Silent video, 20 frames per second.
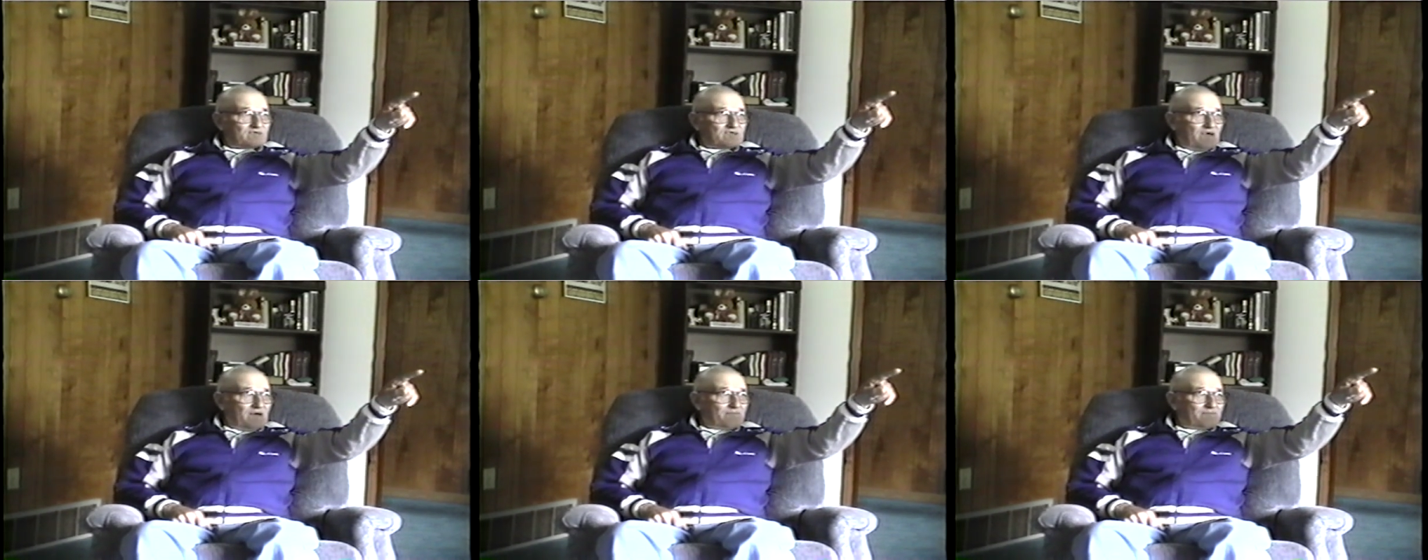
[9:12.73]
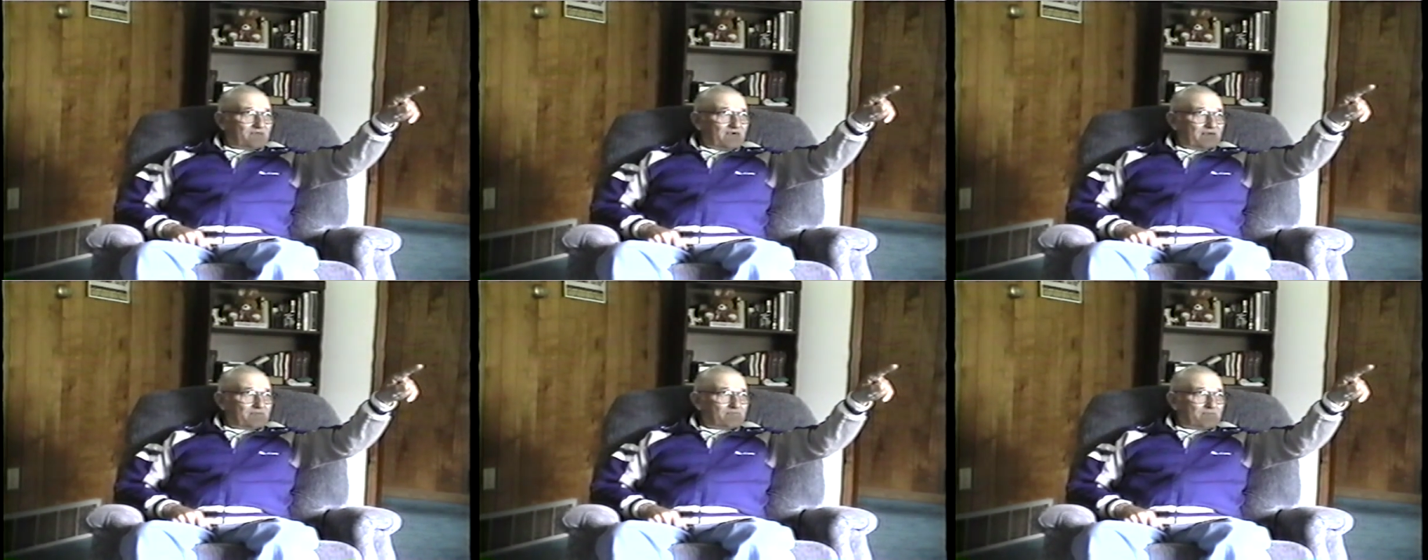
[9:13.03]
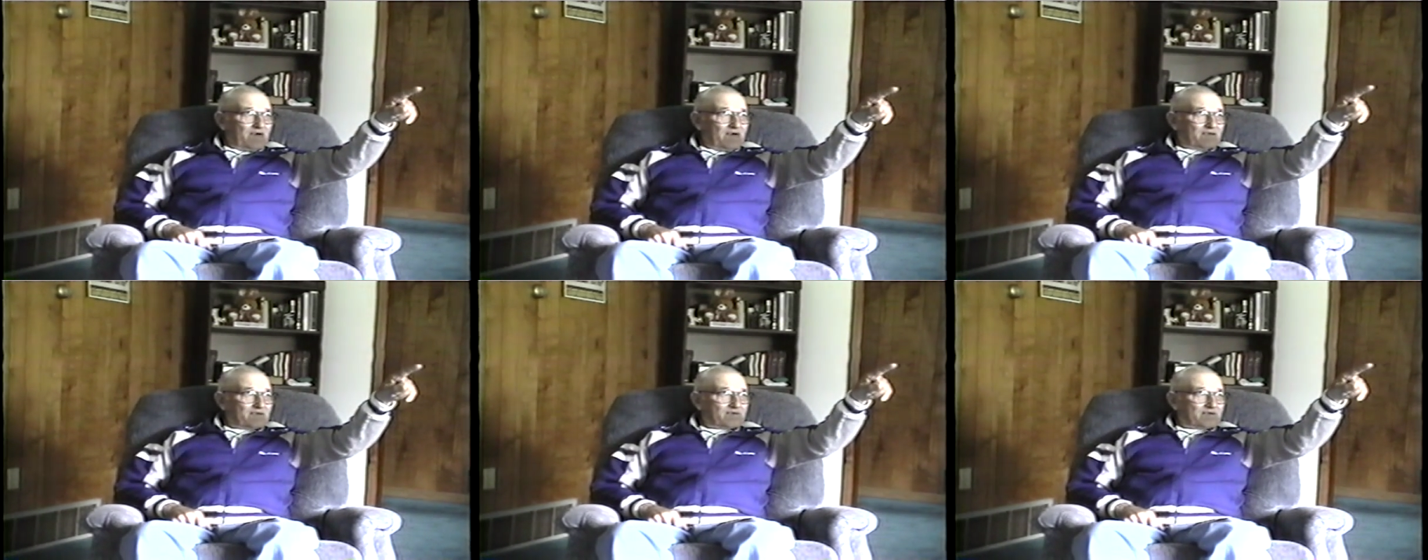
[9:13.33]
top of that
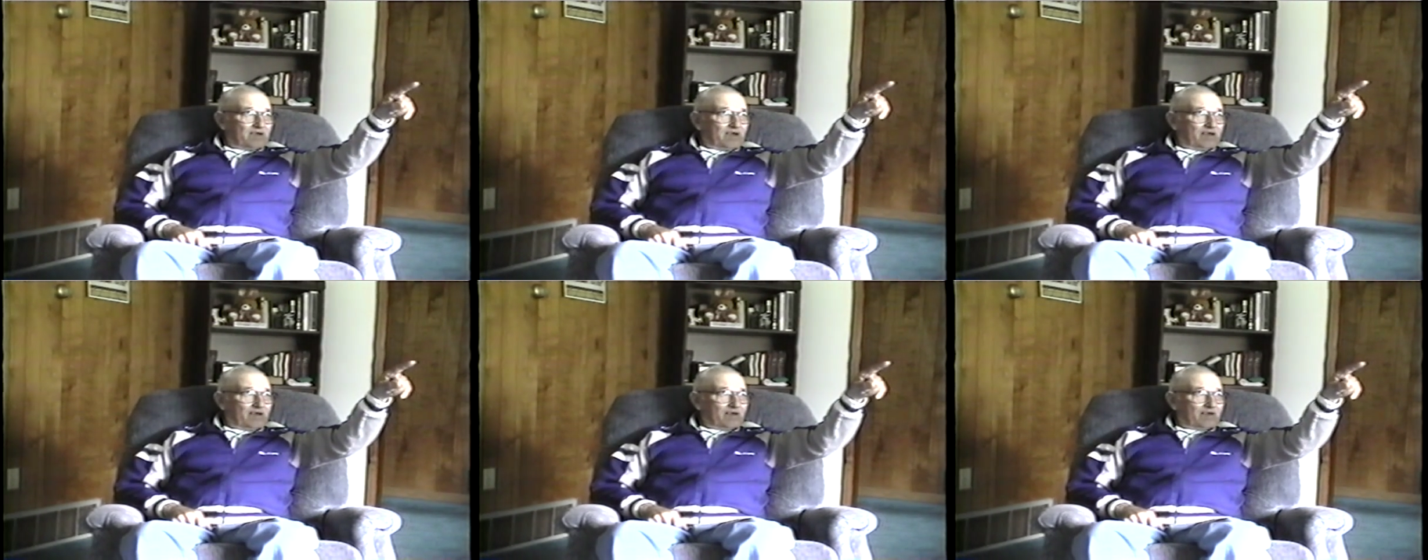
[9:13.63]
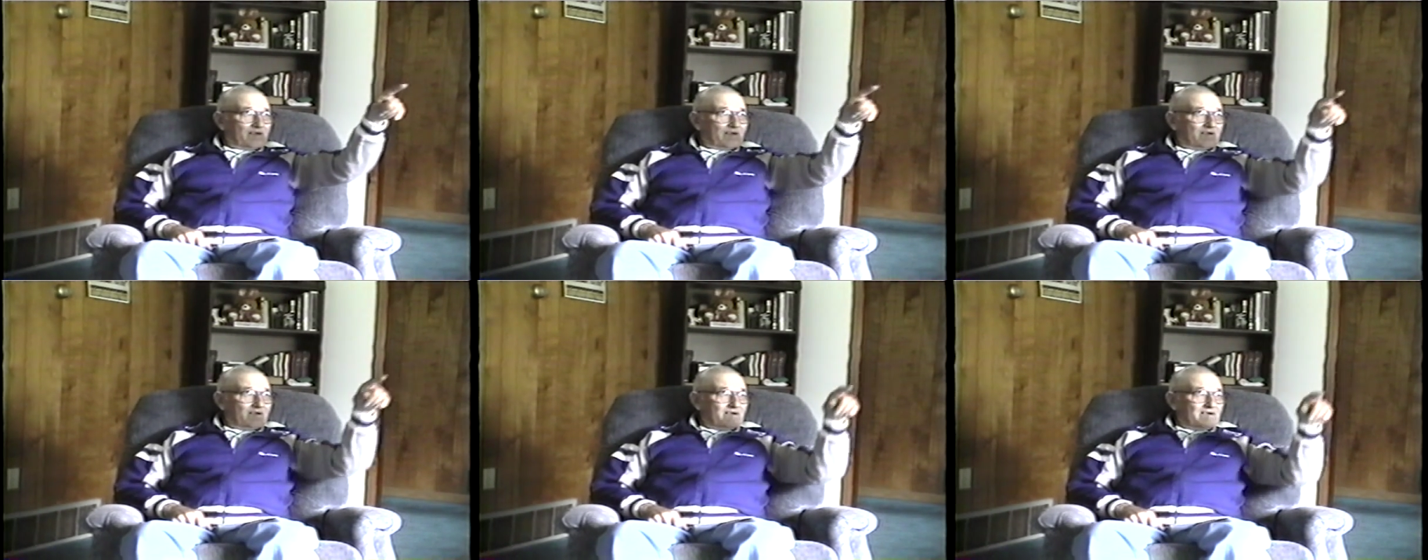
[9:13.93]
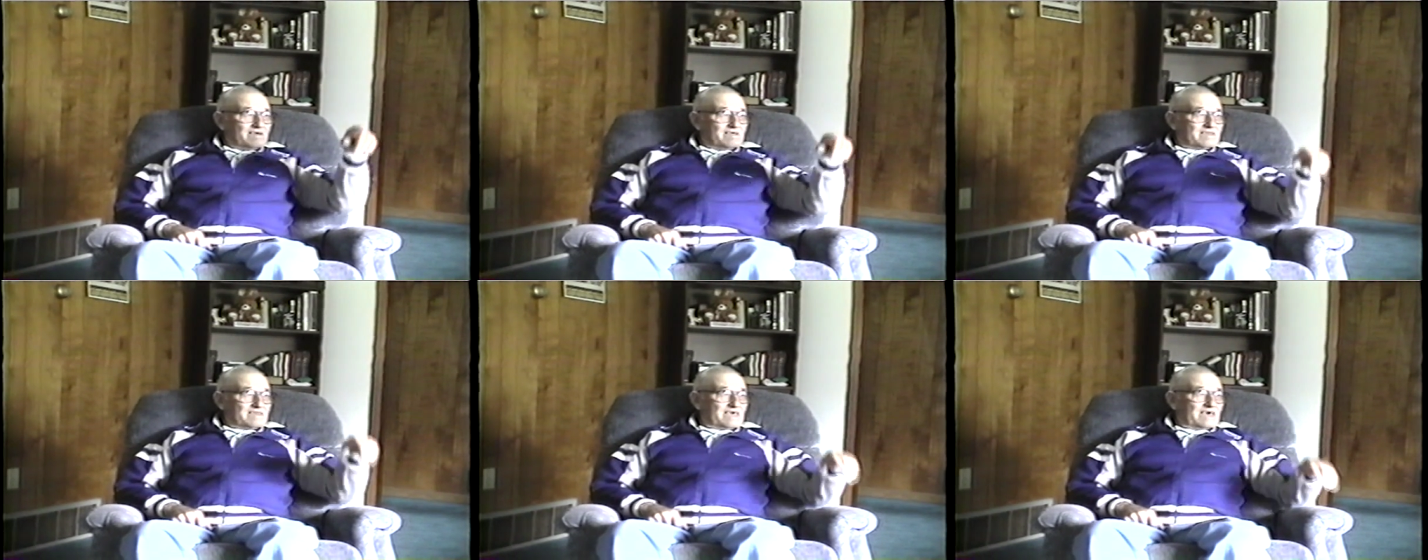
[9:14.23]
mountain
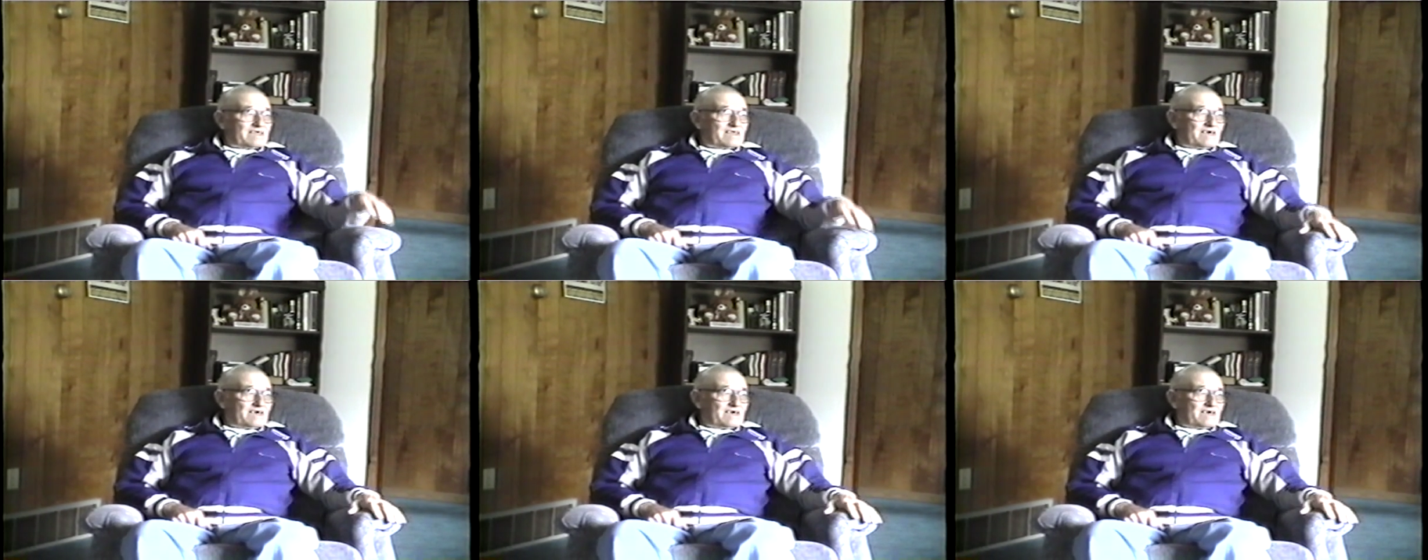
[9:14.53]
there.